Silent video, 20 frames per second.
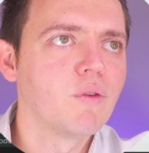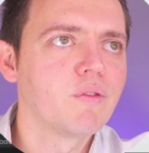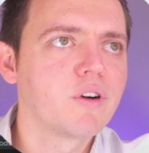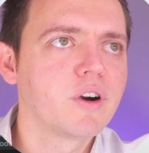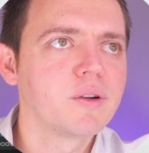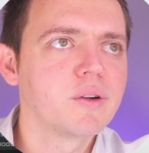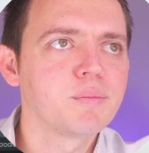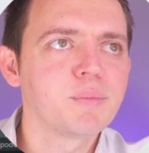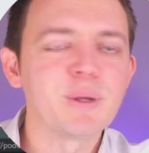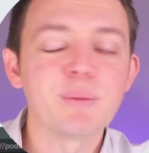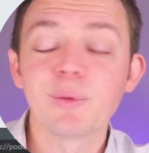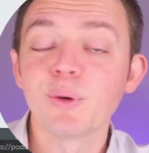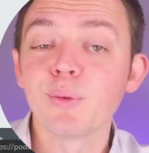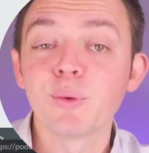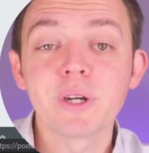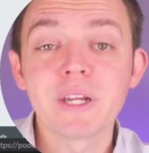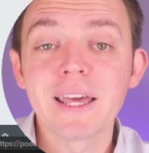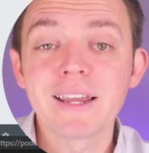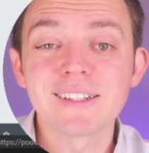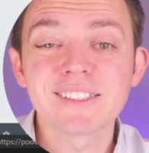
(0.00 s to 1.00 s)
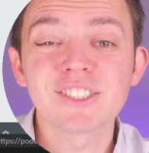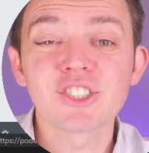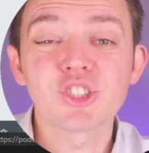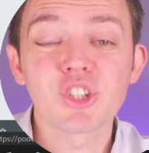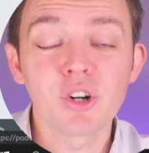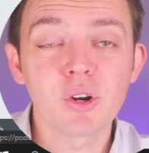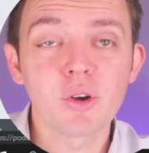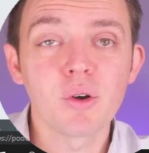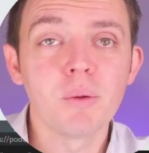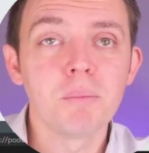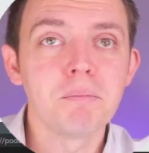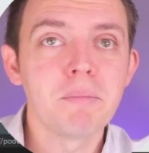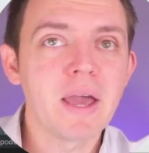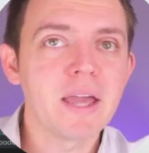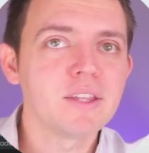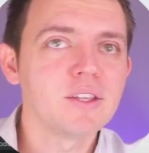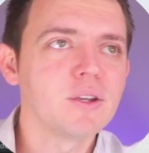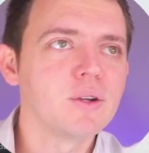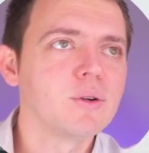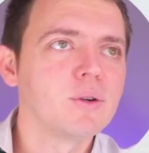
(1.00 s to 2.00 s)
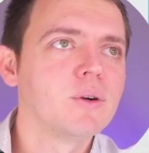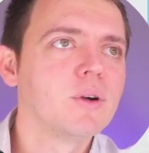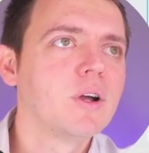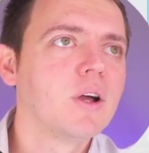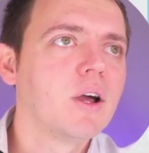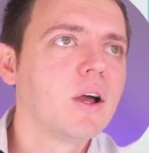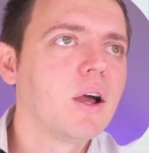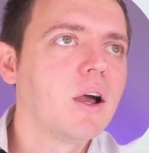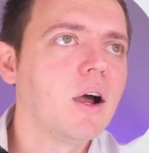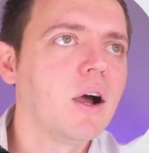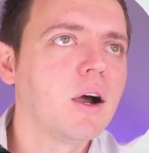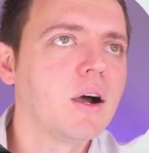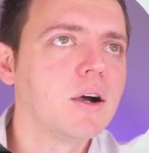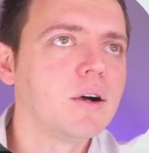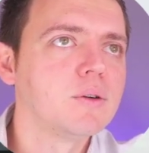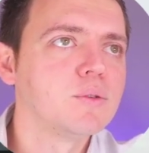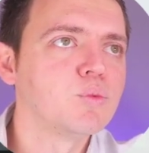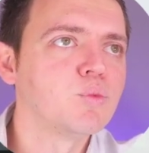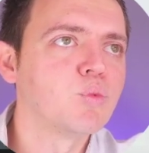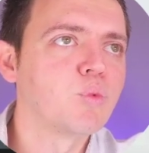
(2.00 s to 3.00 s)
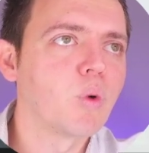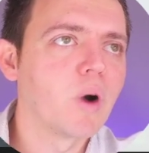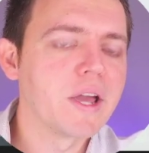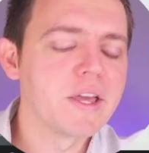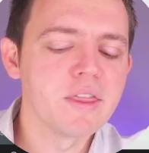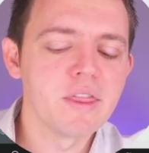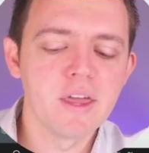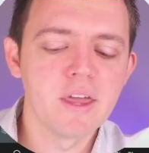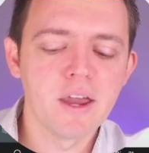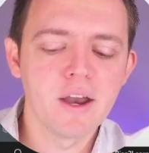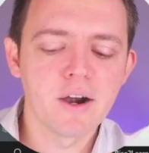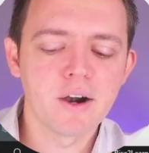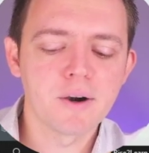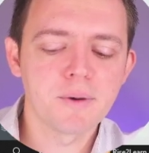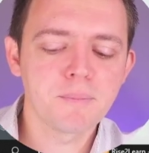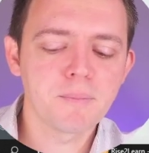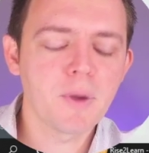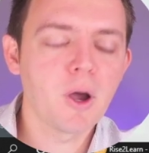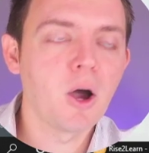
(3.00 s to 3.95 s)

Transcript: over and people would get a circle menu uh, right there